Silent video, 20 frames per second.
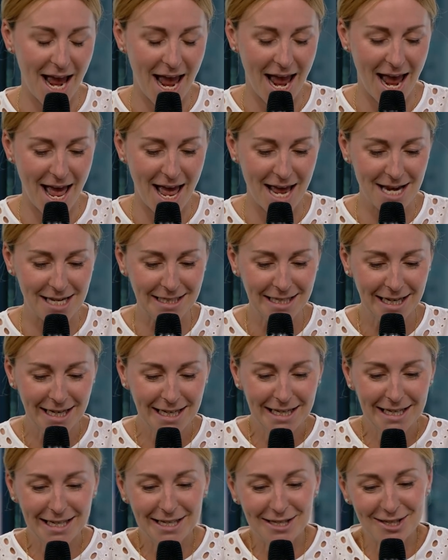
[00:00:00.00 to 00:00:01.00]
And
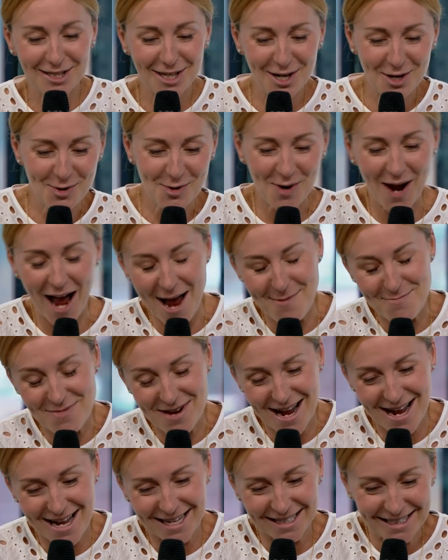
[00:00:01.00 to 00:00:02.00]
so I'm
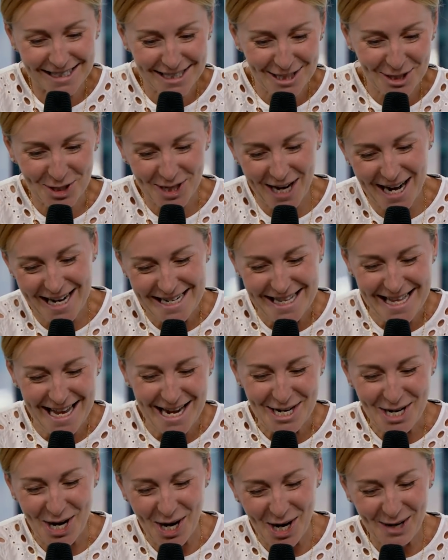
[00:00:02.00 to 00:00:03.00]
constantly trying to
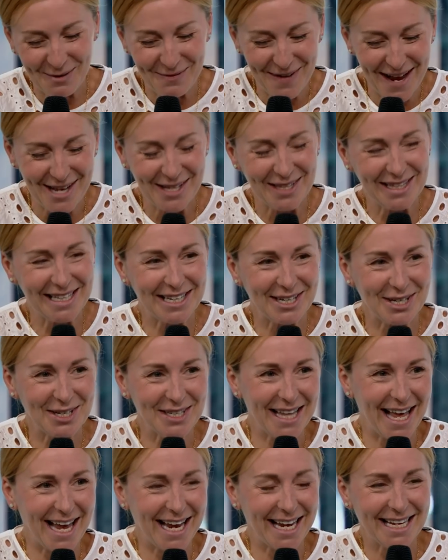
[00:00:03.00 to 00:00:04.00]
carve out
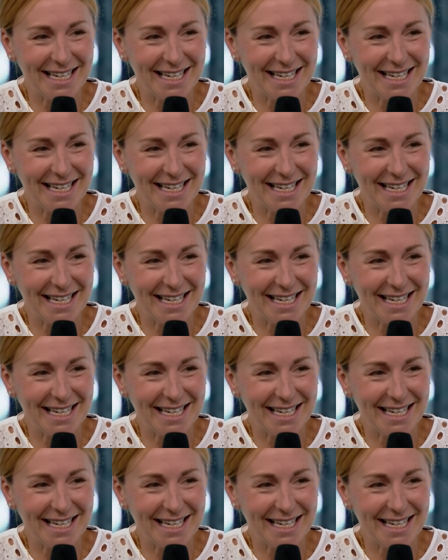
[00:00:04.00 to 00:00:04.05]
little